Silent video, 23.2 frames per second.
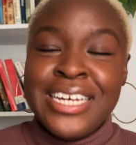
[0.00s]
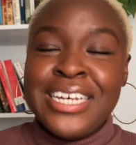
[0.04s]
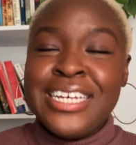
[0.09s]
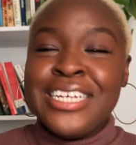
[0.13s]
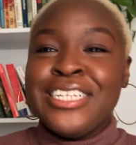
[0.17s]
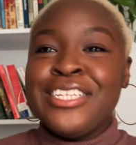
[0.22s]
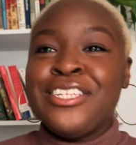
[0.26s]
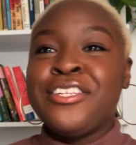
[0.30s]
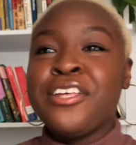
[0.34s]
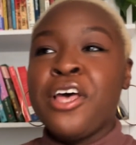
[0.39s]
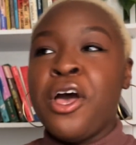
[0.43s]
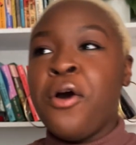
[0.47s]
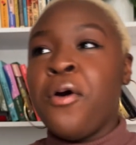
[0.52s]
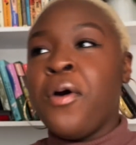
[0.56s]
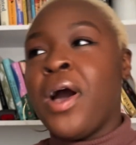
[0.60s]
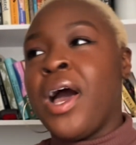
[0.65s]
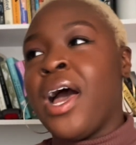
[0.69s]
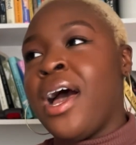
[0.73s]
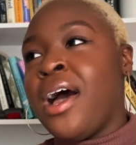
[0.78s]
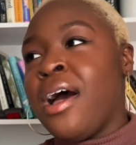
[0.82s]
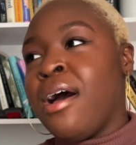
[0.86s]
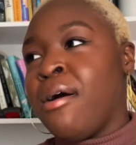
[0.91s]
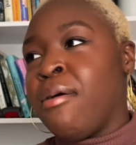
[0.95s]
So,
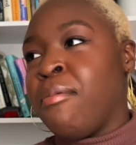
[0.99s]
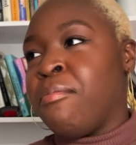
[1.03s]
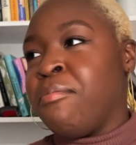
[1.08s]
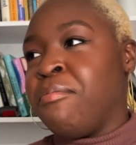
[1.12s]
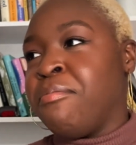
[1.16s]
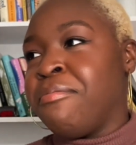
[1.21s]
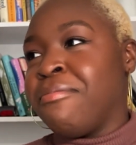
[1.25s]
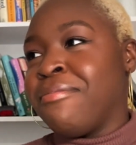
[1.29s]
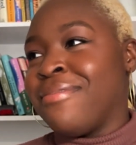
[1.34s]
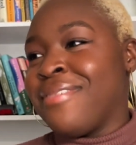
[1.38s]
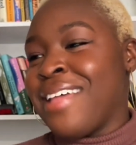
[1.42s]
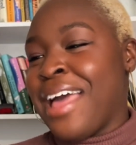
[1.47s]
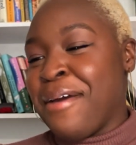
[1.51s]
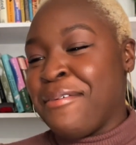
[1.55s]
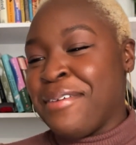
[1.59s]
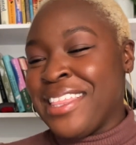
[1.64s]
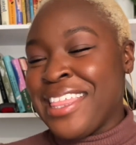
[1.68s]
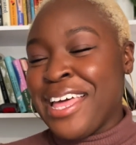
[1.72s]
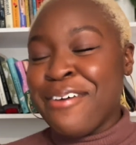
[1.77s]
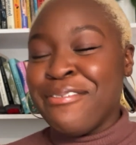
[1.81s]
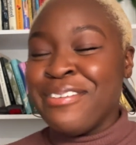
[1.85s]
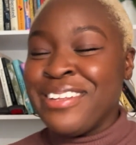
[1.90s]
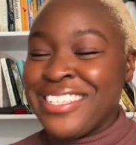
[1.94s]
I mean,
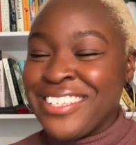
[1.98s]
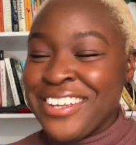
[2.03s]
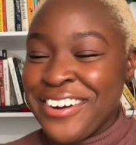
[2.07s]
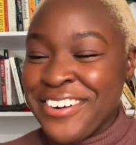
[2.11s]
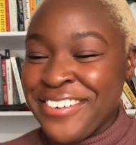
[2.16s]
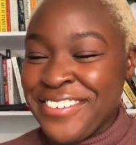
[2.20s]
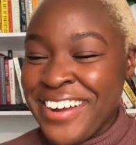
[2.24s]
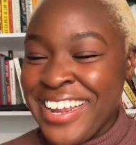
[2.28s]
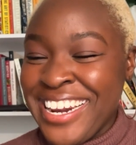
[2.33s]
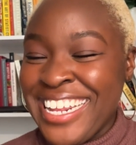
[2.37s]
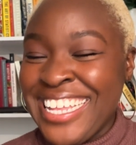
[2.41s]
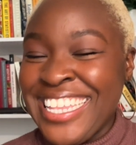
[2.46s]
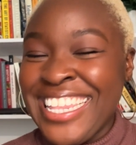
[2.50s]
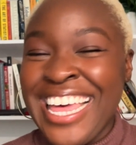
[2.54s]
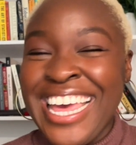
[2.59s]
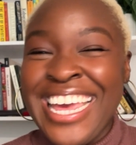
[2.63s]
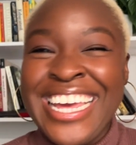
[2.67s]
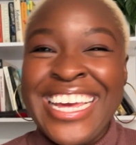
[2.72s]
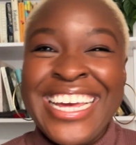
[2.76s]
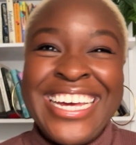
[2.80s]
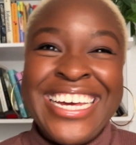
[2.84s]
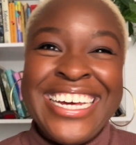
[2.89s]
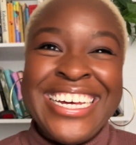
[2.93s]
that was already,
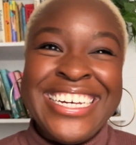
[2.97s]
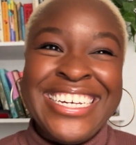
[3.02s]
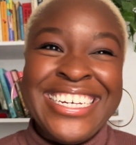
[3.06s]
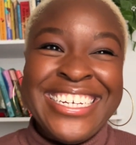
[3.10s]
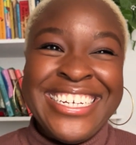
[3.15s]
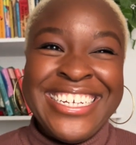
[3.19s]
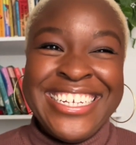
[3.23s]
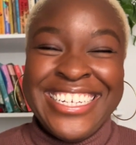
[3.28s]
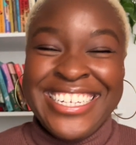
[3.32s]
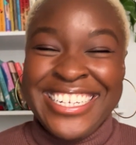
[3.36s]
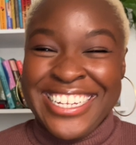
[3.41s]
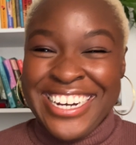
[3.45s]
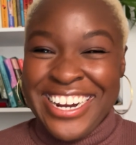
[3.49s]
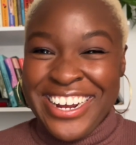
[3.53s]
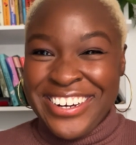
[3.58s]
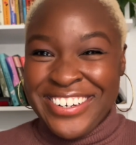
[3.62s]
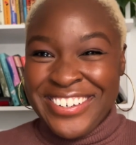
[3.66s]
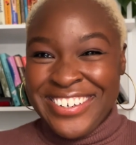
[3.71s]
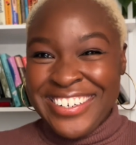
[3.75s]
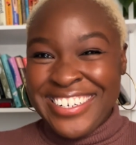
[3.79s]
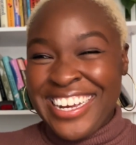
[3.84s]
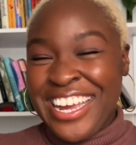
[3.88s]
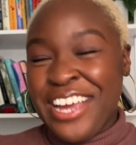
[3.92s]
like, you
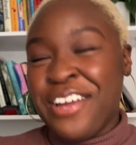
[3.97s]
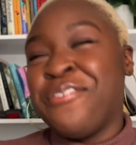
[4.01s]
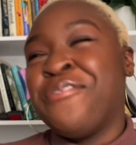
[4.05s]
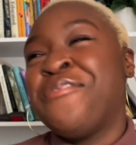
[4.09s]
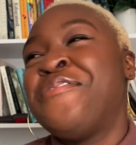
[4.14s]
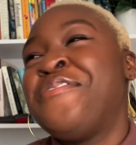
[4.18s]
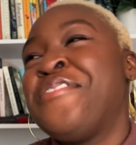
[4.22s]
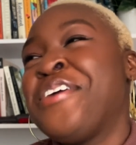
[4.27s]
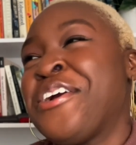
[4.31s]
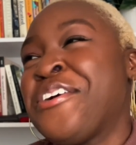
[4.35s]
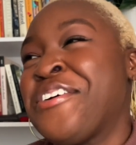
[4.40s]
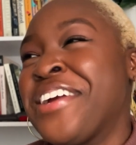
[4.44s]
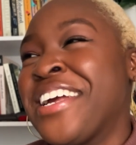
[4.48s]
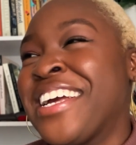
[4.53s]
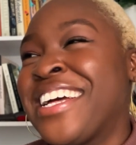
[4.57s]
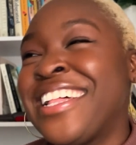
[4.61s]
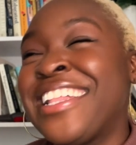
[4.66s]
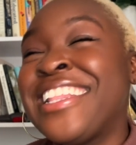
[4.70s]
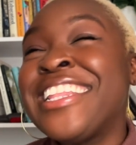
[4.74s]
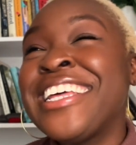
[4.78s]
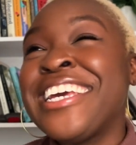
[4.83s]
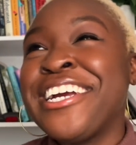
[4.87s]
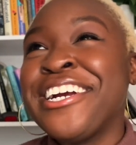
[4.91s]
know, kind of very
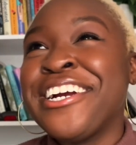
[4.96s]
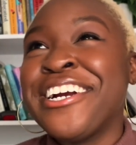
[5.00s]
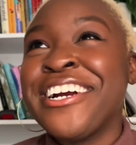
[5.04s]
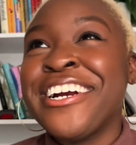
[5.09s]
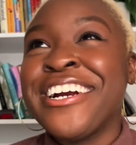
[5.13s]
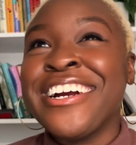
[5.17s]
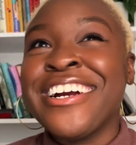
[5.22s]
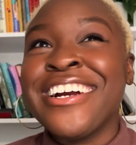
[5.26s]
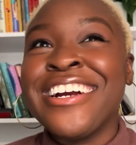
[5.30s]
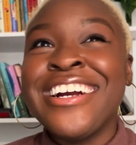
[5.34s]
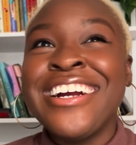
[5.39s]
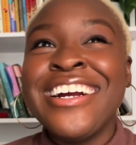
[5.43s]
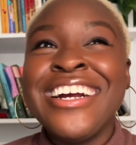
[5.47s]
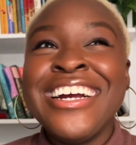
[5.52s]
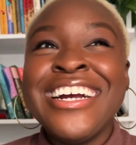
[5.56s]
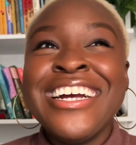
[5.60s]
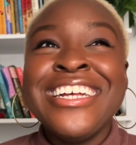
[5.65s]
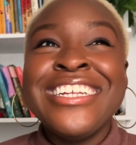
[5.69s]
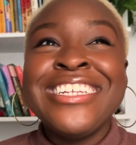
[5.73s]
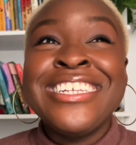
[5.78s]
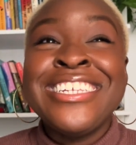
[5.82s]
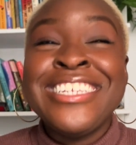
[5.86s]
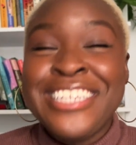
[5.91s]
clear
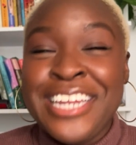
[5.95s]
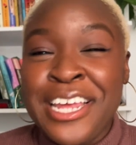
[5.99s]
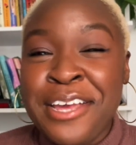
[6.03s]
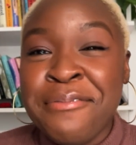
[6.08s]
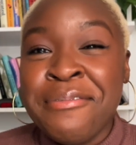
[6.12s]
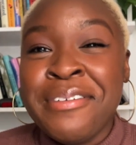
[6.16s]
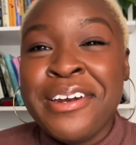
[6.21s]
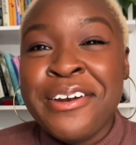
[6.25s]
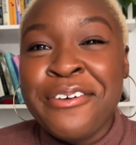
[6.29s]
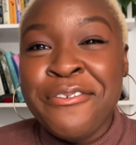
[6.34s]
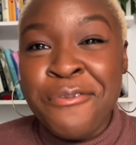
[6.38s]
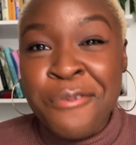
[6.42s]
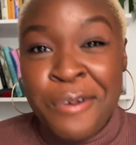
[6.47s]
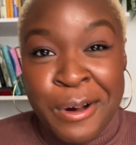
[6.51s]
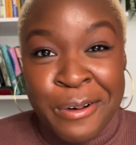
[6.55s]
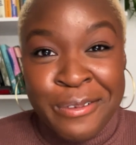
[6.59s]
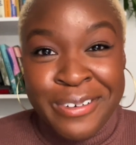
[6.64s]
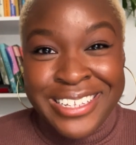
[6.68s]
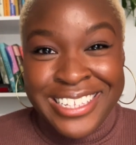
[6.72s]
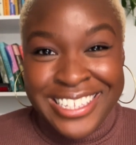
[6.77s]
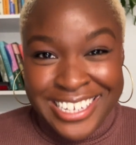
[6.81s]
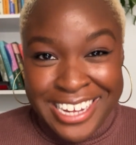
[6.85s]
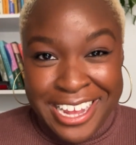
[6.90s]
statement of what
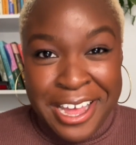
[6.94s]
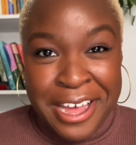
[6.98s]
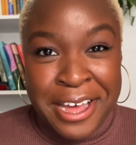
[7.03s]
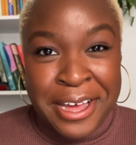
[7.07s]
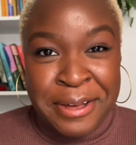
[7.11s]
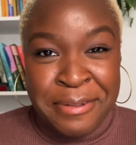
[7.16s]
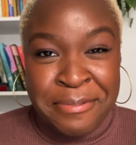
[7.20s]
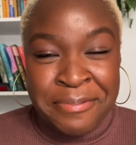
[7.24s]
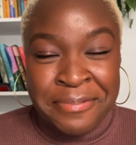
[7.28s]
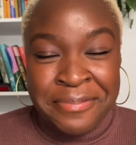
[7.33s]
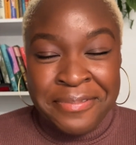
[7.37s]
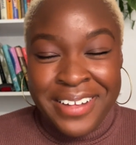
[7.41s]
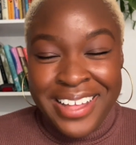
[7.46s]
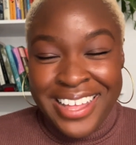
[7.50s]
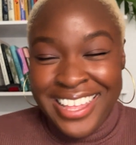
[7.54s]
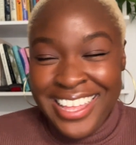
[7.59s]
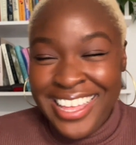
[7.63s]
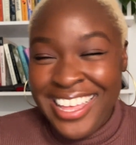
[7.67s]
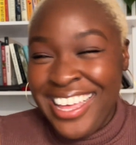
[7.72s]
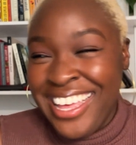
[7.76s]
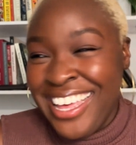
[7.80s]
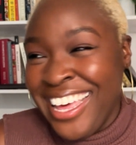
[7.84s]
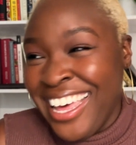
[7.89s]
was to come.
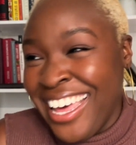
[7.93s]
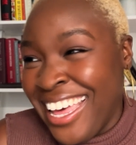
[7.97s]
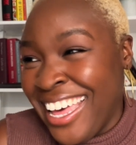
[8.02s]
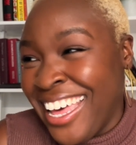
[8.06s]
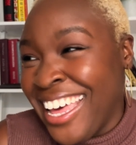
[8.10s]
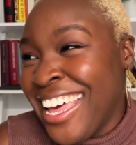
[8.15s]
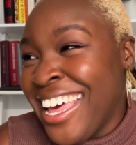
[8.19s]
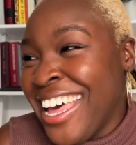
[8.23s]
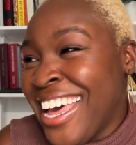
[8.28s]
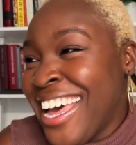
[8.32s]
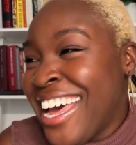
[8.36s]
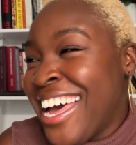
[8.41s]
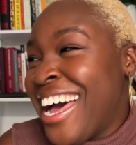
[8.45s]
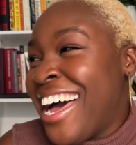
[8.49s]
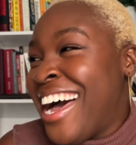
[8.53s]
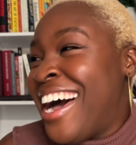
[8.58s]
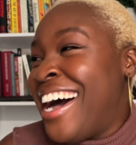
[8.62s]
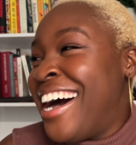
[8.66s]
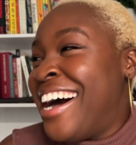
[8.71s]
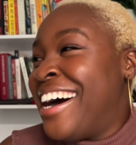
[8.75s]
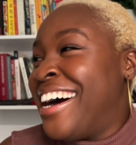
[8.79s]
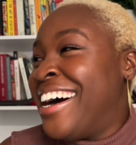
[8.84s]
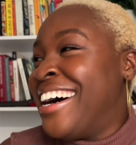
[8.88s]

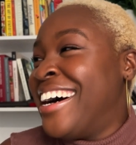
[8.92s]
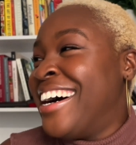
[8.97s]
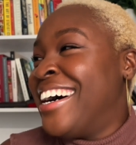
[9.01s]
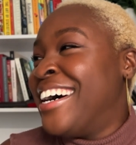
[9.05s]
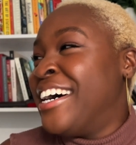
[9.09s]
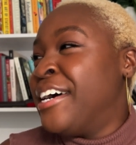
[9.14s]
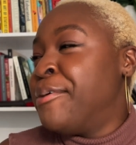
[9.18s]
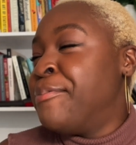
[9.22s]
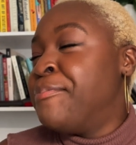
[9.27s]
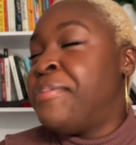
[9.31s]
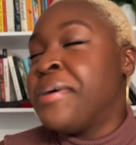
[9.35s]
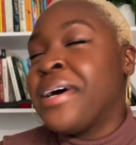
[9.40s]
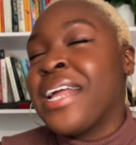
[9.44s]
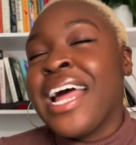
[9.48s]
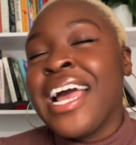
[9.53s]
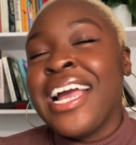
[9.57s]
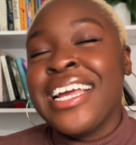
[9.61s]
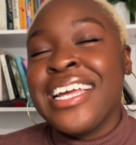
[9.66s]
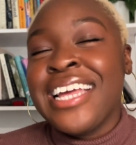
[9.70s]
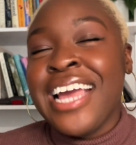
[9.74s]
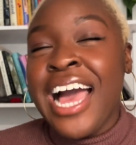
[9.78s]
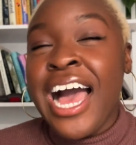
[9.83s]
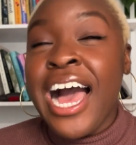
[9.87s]
but
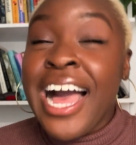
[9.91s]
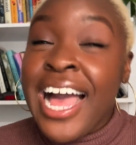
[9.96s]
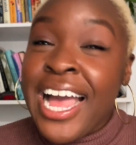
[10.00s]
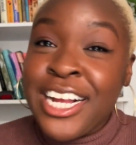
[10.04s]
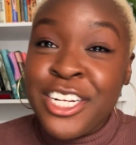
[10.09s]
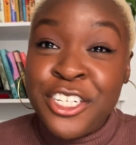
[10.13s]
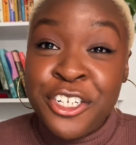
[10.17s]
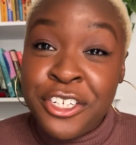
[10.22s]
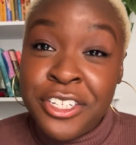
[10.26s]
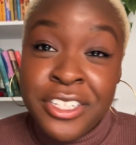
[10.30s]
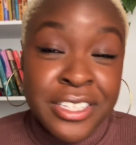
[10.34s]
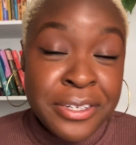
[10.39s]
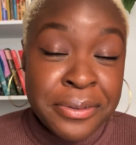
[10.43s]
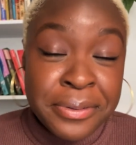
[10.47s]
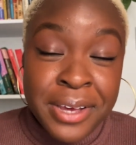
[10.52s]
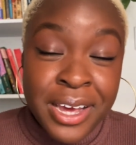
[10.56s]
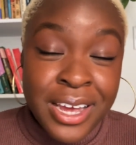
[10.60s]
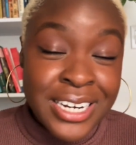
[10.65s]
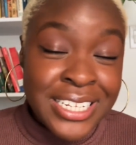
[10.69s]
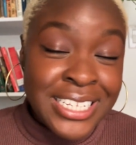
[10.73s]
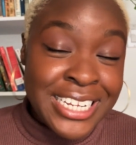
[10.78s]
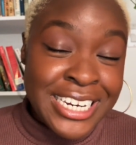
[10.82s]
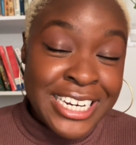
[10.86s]
I actually, to be
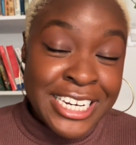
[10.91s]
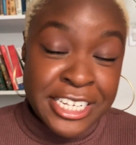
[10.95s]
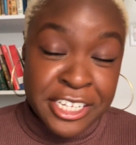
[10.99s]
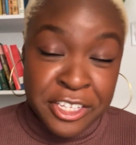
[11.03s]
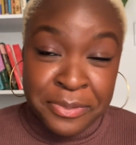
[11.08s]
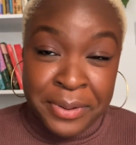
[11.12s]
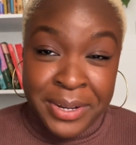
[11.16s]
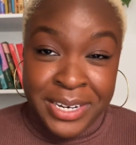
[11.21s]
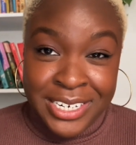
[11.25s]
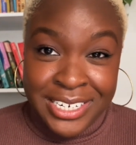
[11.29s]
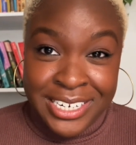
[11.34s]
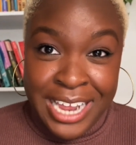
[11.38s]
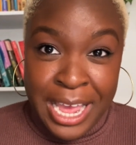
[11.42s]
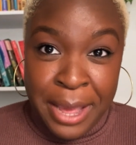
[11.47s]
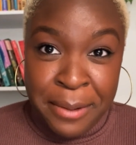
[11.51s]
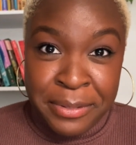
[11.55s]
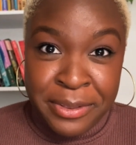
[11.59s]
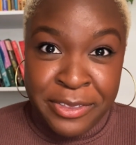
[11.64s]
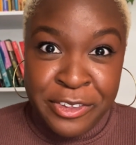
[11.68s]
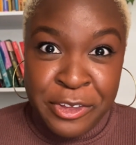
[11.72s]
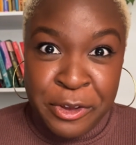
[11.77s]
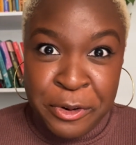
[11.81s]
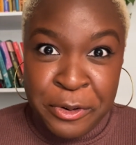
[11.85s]
honest, I didn't expect it to
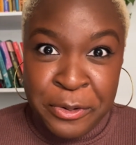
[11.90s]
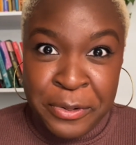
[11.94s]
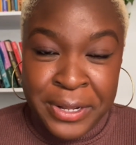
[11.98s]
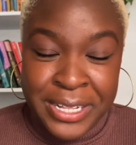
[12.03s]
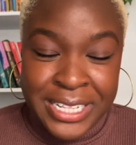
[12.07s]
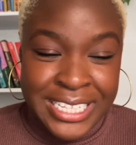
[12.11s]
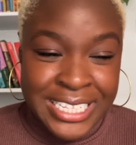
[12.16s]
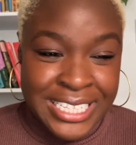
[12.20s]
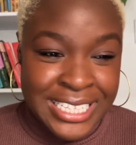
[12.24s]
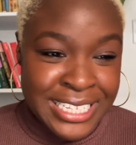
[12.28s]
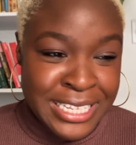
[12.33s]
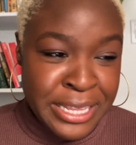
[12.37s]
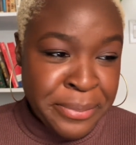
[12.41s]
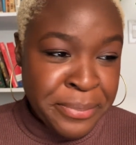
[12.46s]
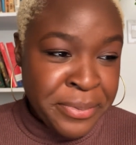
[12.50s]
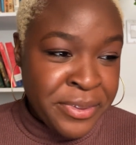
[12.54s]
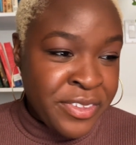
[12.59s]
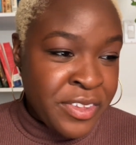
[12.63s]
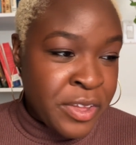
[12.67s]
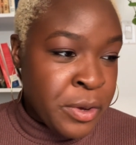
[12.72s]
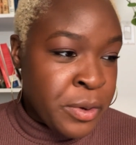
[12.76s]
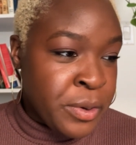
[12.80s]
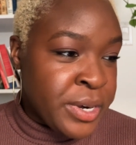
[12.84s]
happen so quickly in this
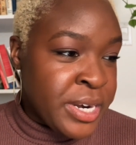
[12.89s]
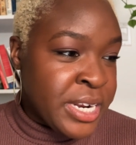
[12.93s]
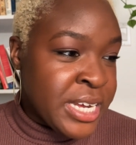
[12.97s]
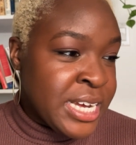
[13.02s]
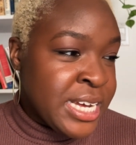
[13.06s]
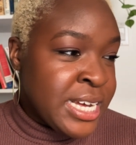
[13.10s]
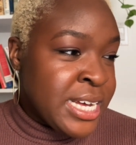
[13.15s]
episode.